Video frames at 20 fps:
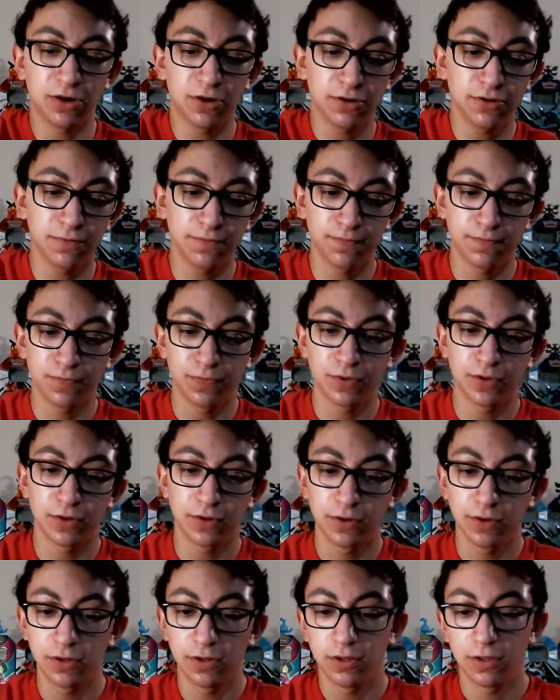art.
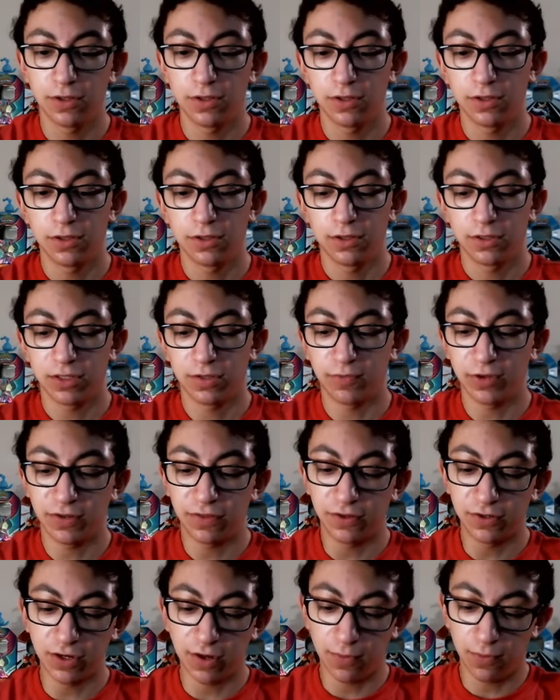Can we get
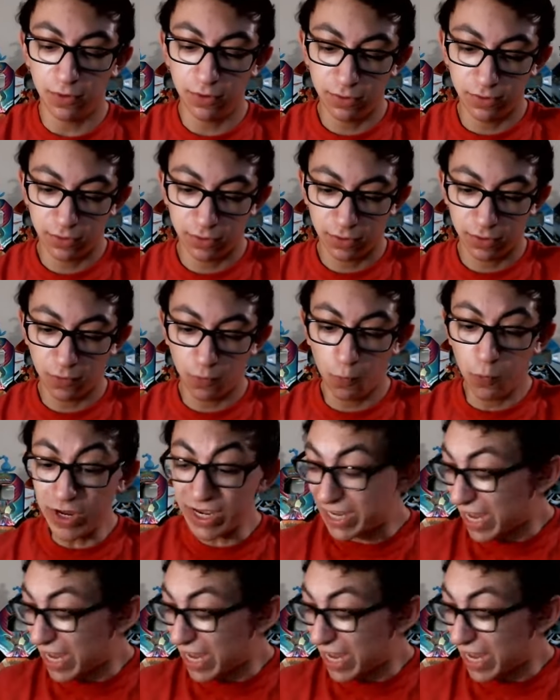the double? We